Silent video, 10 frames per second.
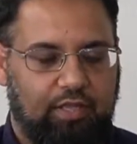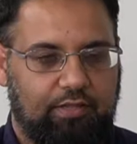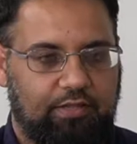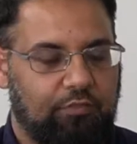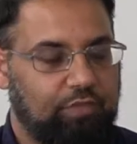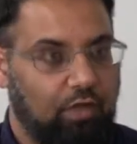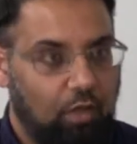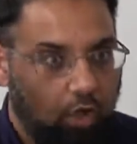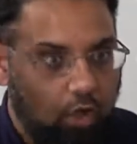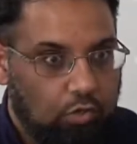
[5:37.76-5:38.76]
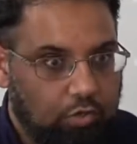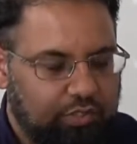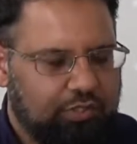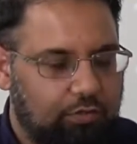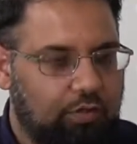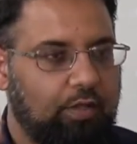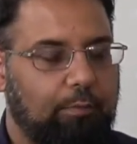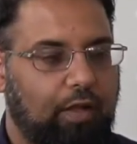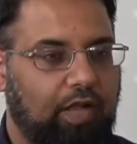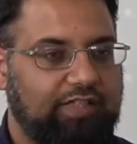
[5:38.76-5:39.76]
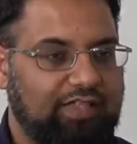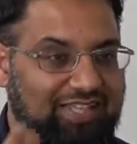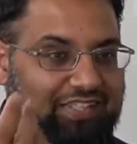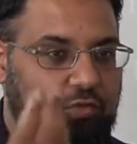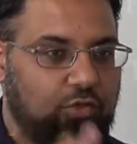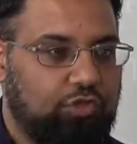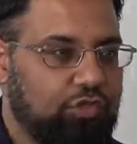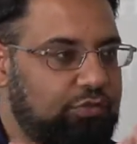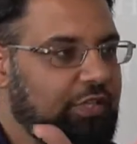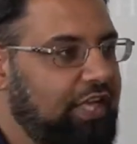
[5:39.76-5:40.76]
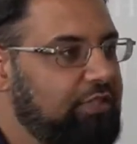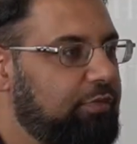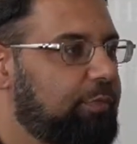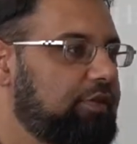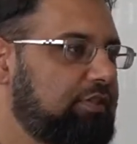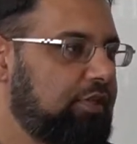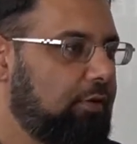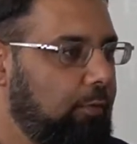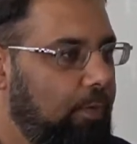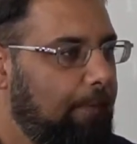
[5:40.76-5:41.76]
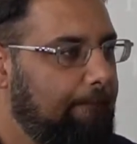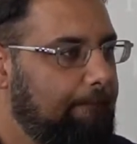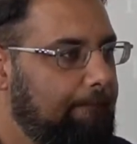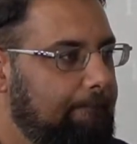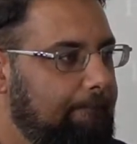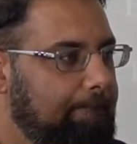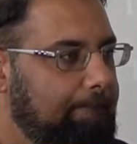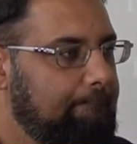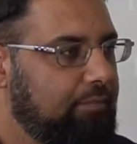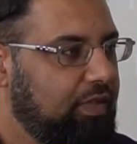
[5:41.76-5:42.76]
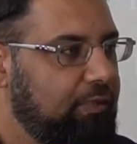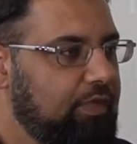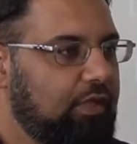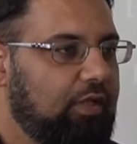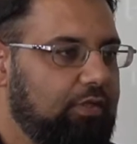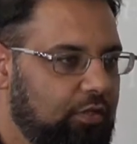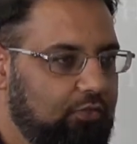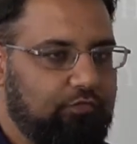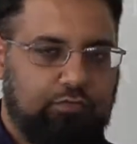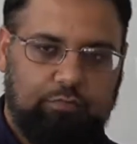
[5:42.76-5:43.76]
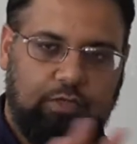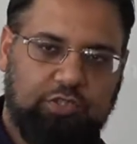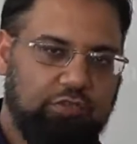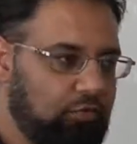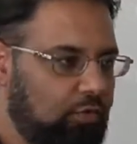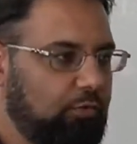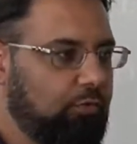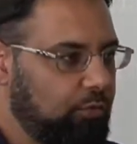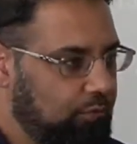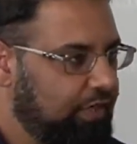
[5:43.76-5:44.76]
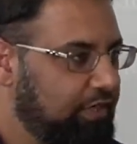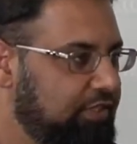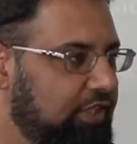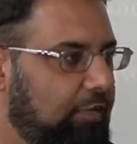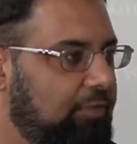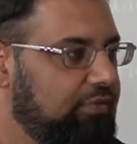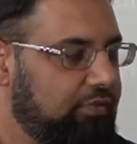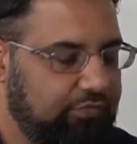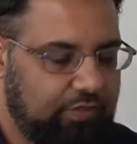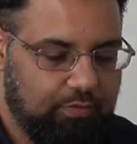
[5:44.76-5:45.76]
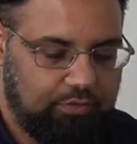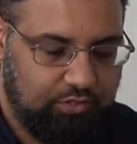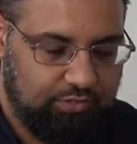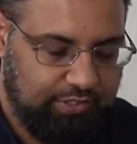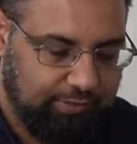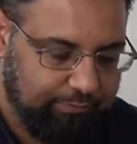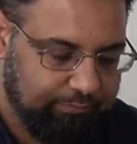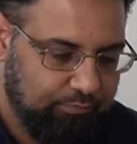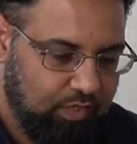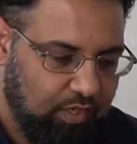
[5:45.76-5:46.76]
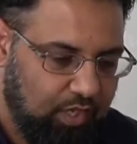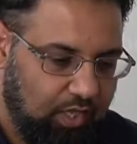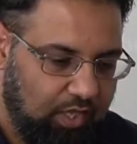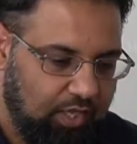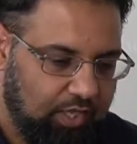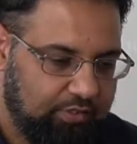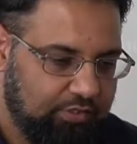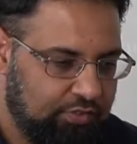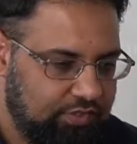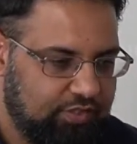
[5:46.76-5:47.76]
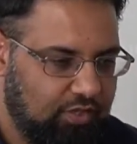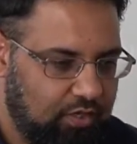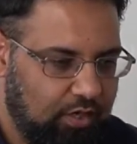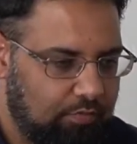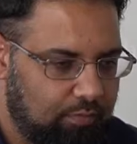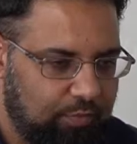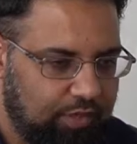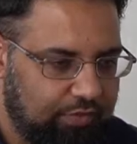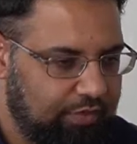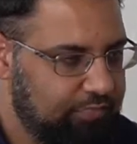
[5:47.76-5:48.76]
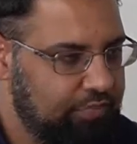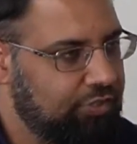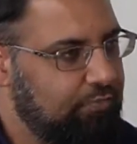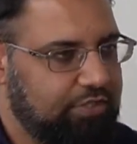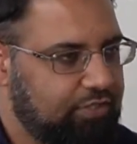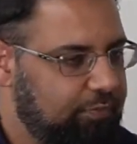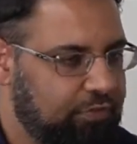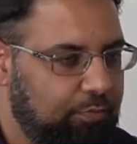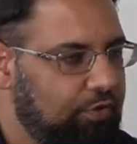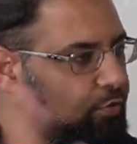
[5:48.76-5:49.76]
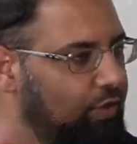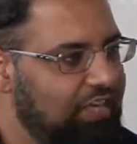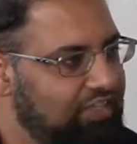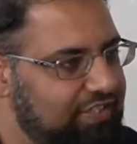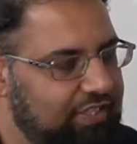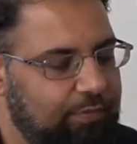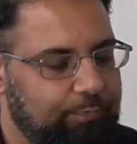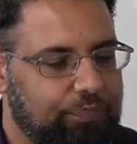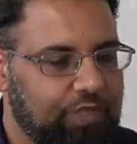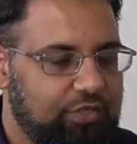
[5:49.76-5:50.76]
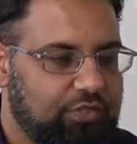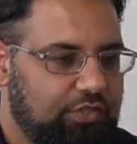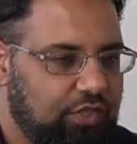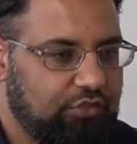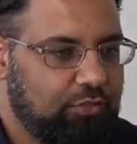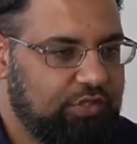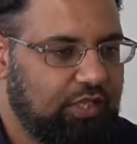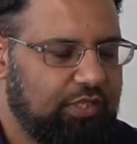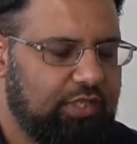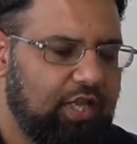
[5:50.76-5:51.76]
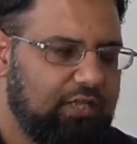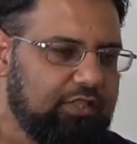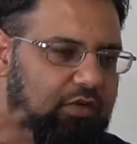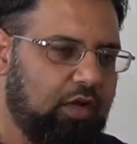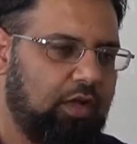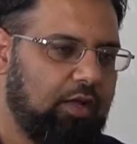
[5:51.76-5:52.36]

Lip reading: they'll be, oh, look at this one. But I said that's a good chance to engage with the person now. Yeah, mashallah, you're all wearing hijab and stuff here, mashallah. Yeah. There's a sister, I can't remember where, I think the Manchester Metropolitan or LSE. She asked a question like, I feel